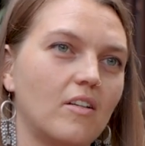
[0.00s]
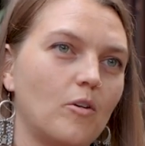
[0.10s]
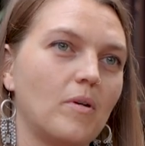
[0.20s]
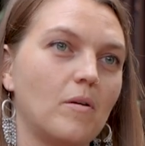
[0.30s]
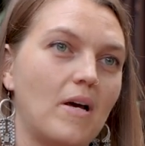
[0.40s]
a
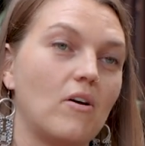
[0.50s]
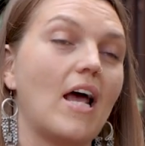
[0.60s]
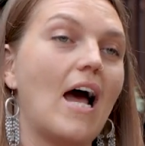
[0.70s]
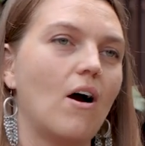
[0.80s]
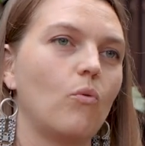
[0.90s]
little bit about
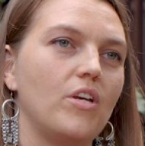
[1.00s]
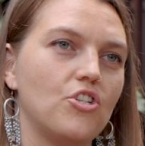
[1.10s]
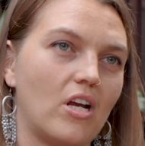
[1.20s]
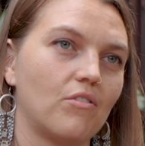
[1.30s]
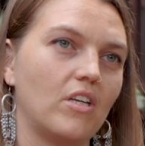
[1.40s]
how we
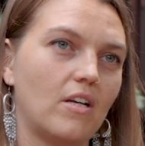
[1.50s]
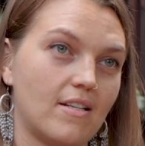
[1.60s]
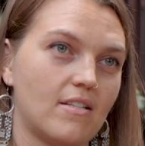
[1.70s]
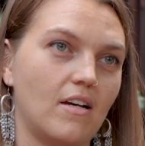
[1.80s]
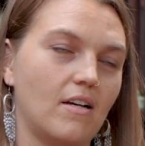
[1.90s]
generally
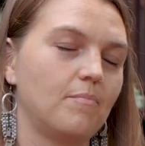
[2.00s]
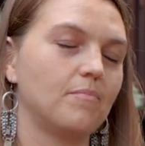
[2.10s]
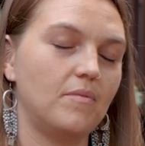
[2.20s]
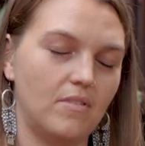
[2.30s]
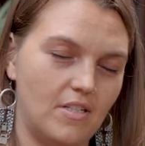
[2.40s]
cust uh,
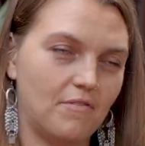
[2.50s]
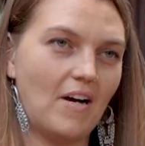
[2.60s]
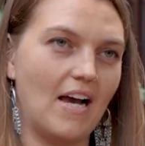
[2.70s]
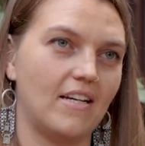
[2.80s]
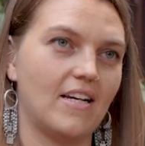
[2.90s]

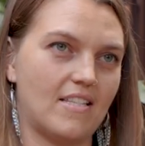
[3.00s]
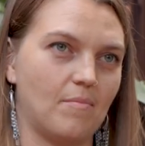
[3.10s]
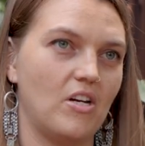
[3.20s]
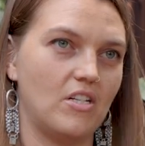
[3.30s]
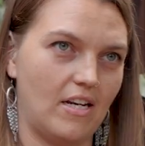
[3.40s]
define
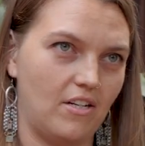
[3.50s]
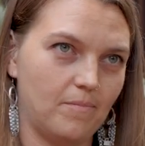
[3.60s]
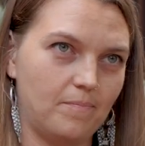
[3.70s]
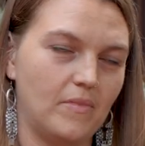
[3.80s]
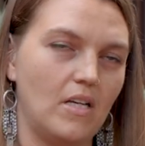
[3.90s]
customary tenure.